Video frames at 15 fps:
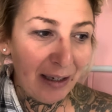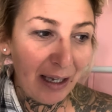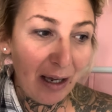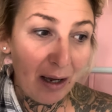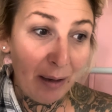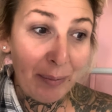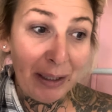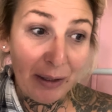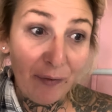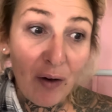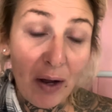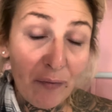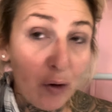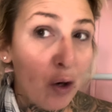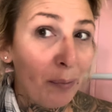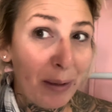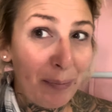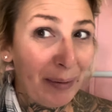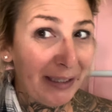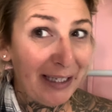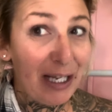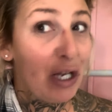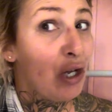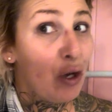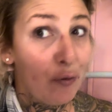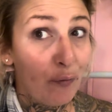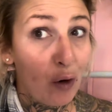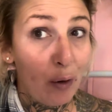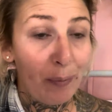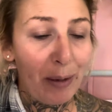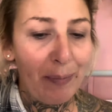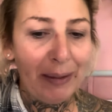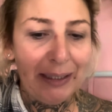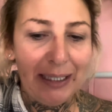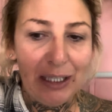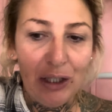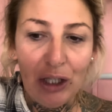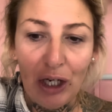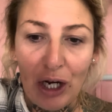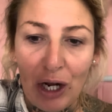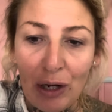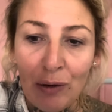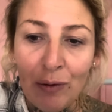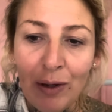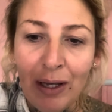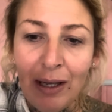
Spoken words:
I mean, if I've got to be busy, you've got to be busy too.